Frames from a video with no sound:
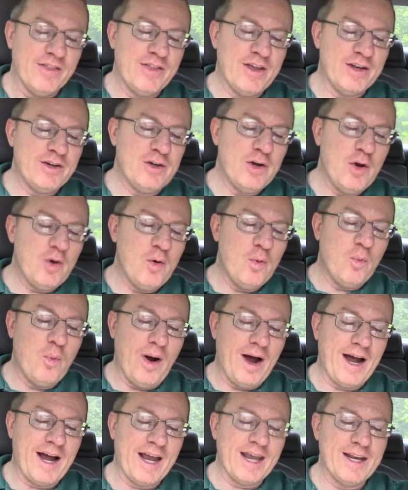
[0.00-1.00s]
the new
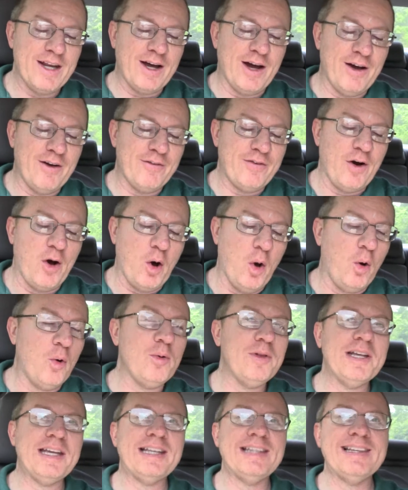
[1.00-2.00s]
wine of
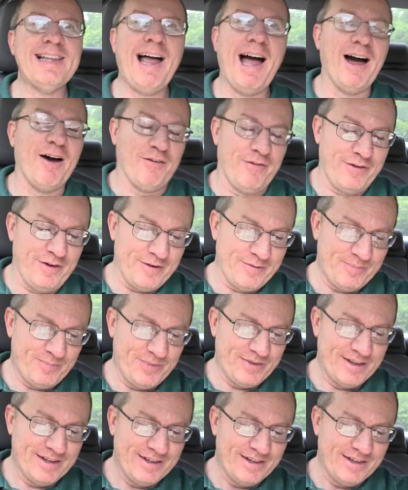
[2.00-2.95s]
holy love.